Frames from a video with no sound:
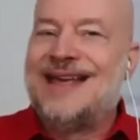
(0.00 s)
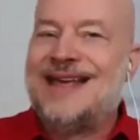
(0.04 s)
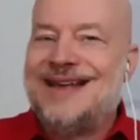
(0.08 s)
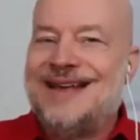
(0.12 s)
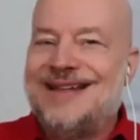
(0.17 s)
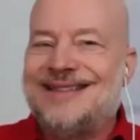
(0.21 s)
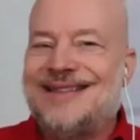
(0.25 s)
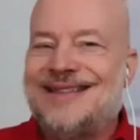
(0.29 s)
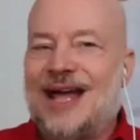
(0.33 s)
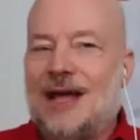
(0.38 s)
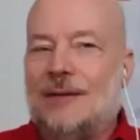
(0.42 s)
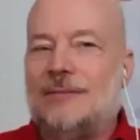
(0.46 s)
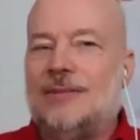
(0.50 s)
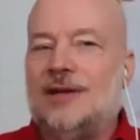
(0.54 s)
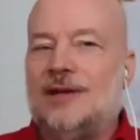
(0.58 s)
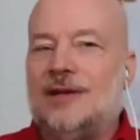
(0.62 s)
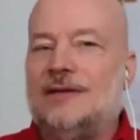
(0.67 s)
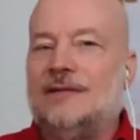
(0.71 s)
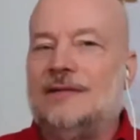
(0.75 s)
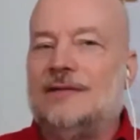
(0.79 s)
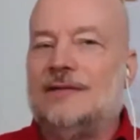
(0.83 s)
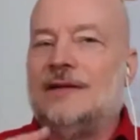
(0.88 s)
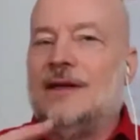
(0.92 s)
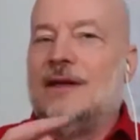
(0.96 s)
And that
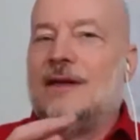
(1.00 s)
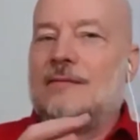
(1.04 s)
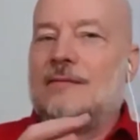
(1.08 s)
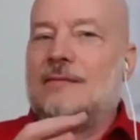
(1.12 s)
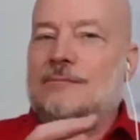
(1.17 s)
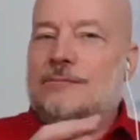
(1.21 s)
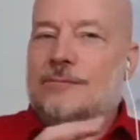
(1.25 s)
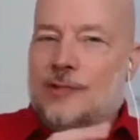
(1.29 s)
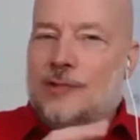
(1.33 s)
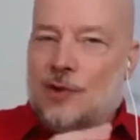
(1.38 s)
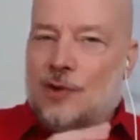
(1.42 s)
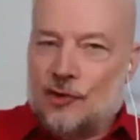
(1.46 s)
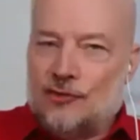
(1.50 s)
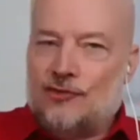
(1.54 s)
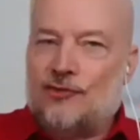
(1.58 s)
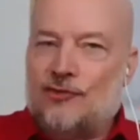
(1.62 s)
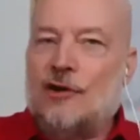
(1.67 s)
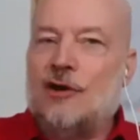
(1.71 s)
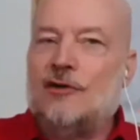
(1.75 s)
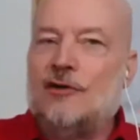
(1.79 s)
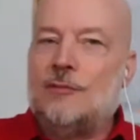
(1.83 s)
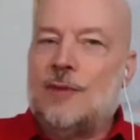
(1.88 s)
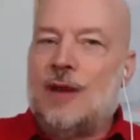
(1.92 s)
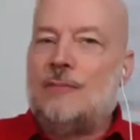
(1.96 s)
means
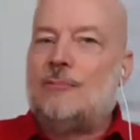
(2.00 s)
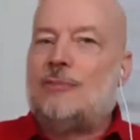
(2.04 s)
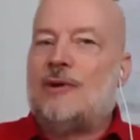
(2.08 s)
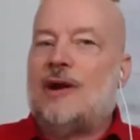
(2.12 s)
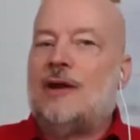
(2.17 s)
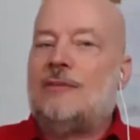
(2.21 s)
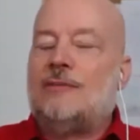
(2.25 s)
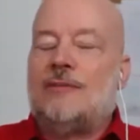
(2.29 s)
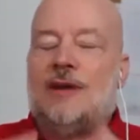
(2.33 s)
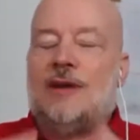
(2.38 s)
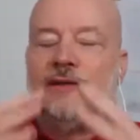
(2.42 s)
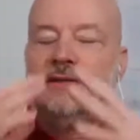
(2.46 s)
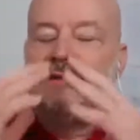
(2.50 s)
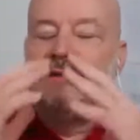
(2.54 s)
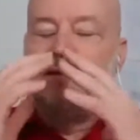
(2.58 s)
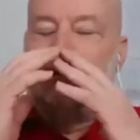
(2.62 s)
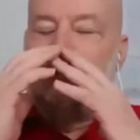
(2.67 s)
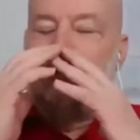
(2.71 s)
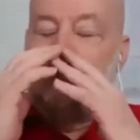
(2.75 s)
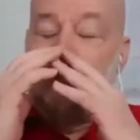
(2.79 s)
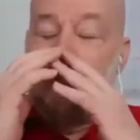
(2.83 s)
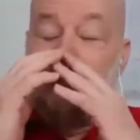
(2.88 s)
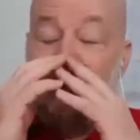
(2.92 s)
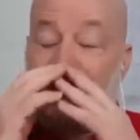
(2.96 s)
control of my brand
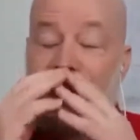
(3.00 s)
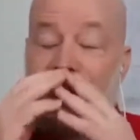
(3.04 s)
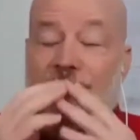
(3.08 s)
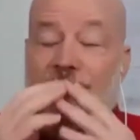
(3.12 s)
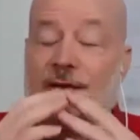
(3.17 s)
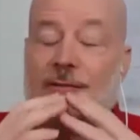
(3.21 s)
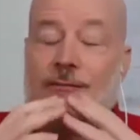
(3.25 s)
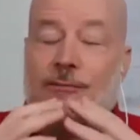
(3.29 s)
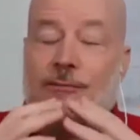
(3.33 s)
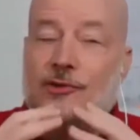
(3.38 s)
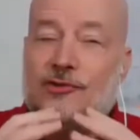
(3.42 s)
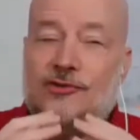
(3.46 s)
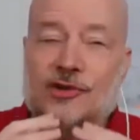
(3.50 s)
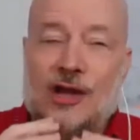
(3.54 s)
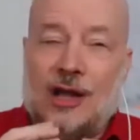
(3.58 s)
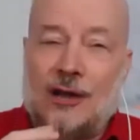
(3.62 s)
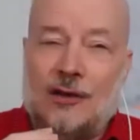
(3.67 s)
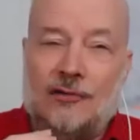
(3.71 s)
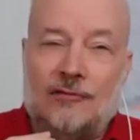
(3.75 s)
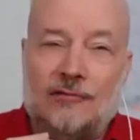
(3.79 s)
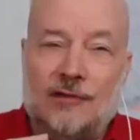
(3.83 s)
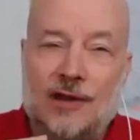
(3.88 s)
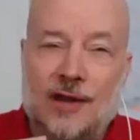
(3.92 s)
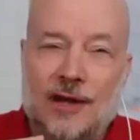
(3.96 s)
message means I can push
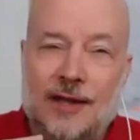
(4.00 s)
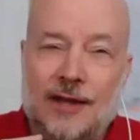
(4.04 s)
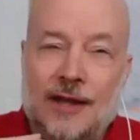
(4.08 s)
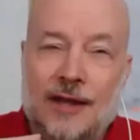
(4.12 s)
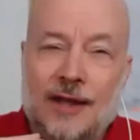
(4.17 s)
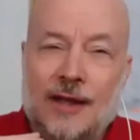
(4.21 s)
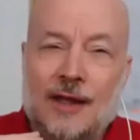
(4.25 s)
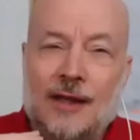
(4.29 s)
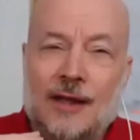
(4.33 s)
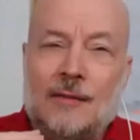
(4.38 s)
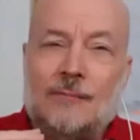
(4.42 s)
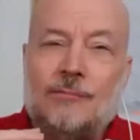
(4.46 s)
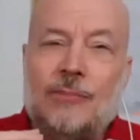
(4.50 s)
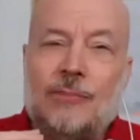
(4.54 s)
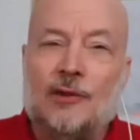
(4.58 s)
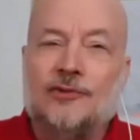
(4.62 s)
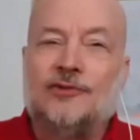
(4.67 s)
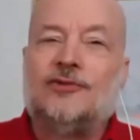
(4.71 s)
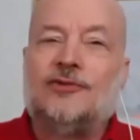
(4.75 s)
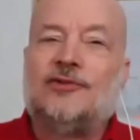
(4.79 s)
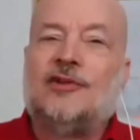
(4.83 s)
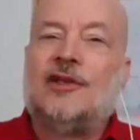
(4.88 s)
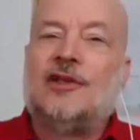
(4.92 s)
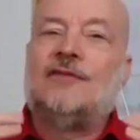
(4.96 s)
out a really
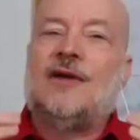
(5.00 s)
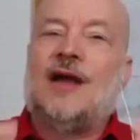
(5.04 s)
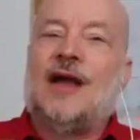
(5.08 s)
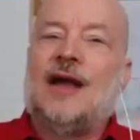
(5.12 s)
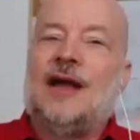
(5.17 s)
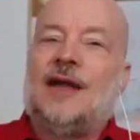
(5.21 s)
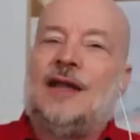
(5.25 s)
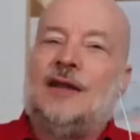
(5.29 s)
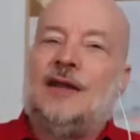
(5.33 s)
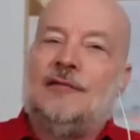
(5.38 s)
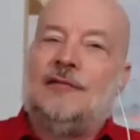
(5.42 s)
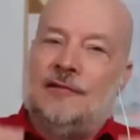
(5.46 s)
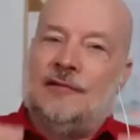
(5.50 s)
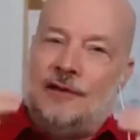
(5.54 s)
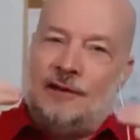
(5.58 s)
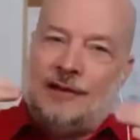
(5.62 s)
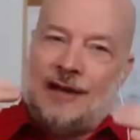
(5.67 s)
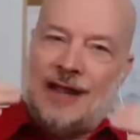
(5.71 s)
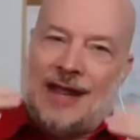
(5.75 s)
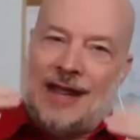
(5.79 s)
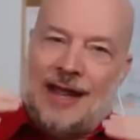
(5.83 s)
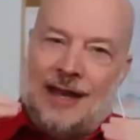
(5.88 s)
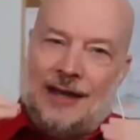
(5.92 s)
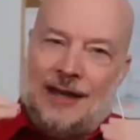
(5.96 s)
positive, accurate,
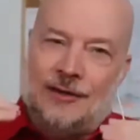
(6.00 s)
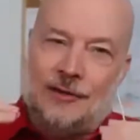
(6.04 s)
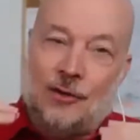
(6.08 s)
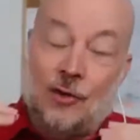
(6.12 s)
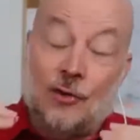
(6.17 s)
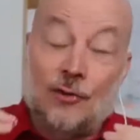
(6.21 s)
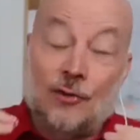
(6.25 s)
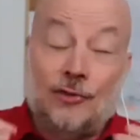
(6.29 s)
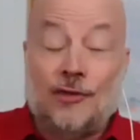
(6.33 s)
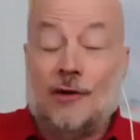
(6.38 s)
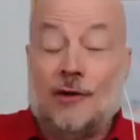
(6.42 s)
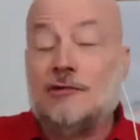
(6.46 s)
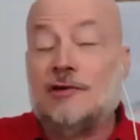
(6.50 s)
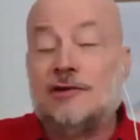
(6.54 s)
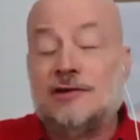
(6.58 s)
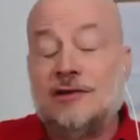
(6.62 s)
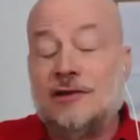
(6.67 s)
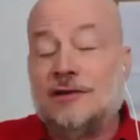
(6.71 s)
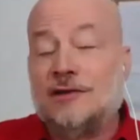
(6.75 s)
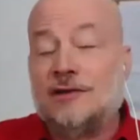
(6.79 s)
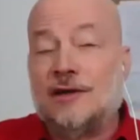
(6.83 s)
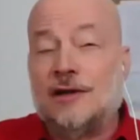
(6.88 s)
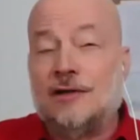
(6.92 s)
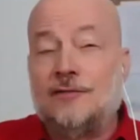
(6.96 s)
and
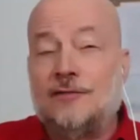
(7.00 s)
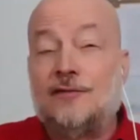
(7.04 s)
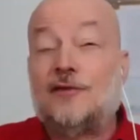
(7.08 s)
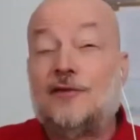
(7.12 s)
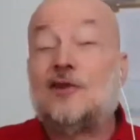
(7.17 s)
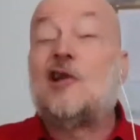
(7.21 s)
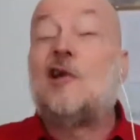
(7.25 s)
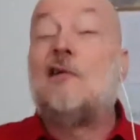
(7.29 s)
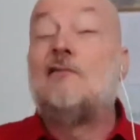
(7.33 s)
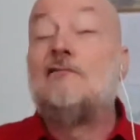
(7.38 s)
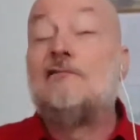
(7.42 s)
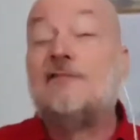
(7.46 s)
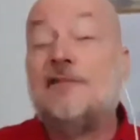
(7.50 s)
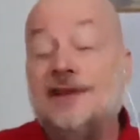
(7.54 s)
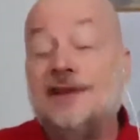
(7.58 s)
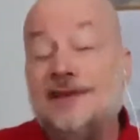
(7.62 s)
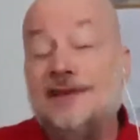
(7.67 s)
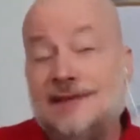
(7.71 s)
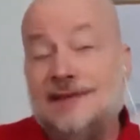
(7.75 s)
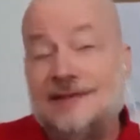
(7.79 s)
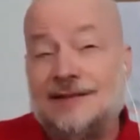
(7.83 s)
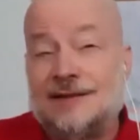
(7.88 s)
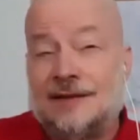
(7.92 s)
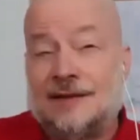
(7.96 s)
authoritative,
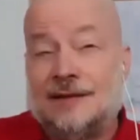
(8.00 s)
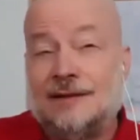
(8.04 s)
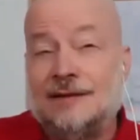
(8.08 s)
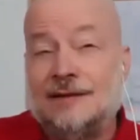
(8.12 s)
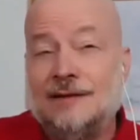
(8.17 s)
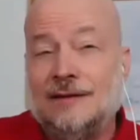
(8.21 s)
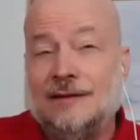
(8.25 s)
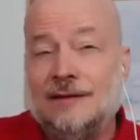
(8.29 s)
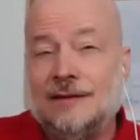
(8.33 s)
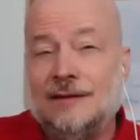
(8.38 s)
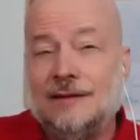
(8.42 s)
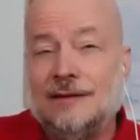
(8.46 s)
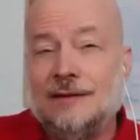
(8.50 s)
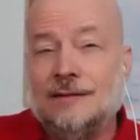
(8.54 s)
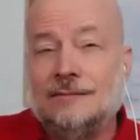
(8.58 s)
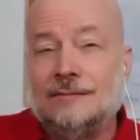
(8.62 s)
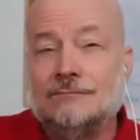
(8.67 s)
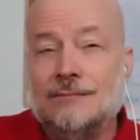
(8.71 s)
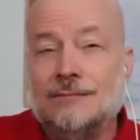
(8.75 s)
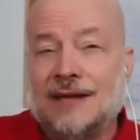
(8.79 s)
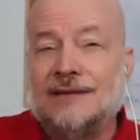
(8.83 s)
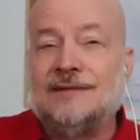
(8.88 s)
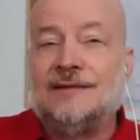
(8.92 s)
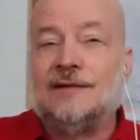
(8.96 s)
convincing
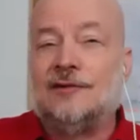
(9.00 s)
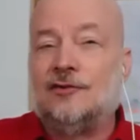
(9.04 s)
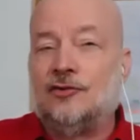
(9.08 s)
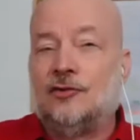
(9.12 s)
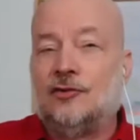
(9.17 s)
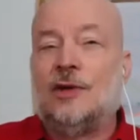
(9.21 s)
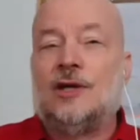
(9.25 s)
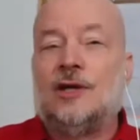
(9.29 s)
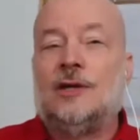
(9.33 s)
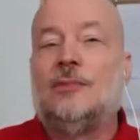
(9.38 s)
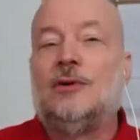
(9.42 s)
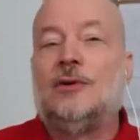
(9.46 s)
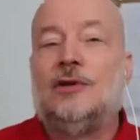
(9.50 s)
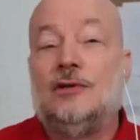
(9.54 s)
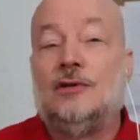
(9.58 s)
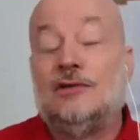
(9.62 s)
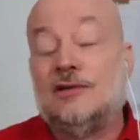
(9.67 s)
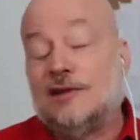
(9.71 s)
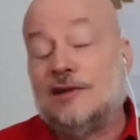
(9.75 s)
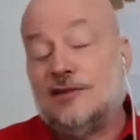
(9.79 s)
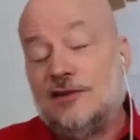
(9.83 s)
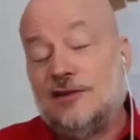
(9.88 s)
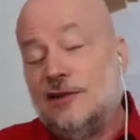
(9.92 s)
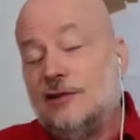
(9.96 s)
message to anybody who's
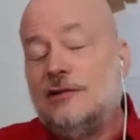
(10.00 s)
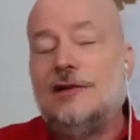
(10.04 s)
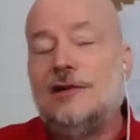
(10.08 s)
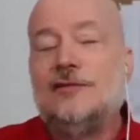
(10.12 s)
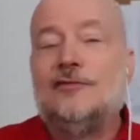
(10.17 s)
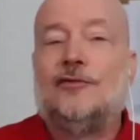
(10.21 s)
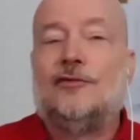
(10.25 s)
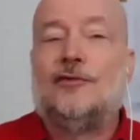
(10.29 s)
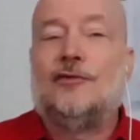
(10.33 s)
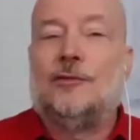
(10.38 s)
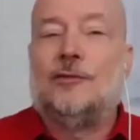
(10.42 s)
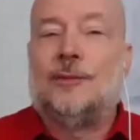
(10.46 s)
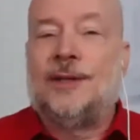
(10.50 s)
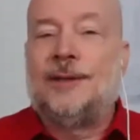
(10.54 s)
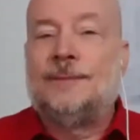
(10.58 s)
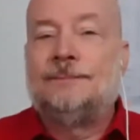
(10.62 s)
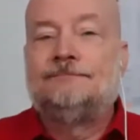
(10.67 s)
actually looking for me.